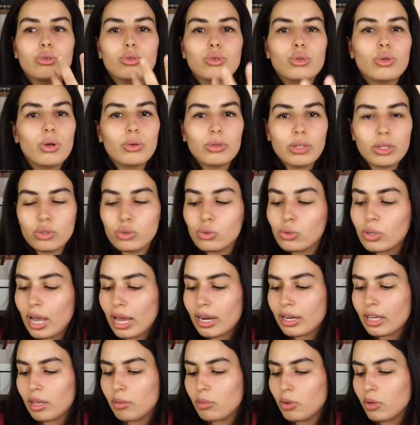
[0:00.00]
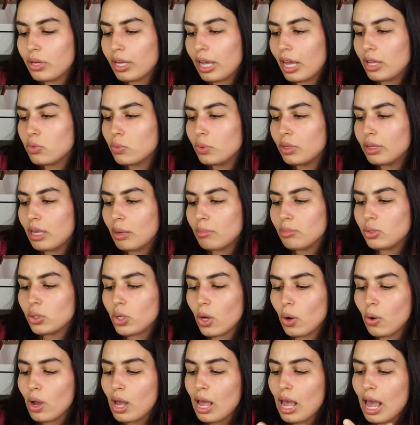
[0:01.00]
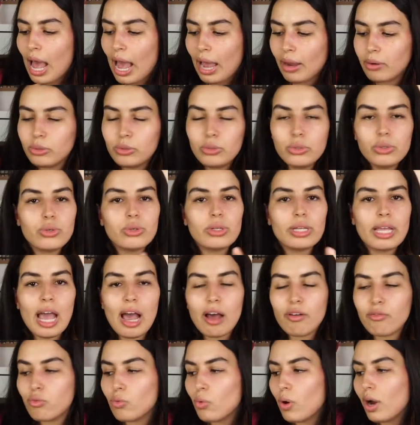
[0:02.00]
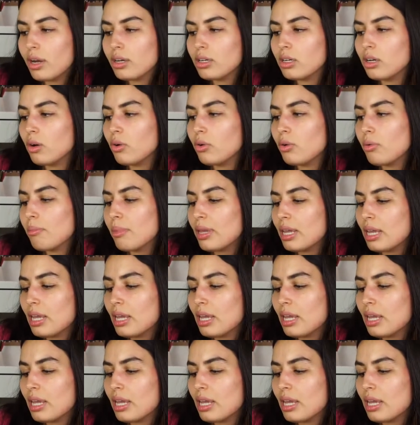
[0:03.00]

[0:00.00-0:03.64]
good to know that you can communicate with them. So I would usually have one on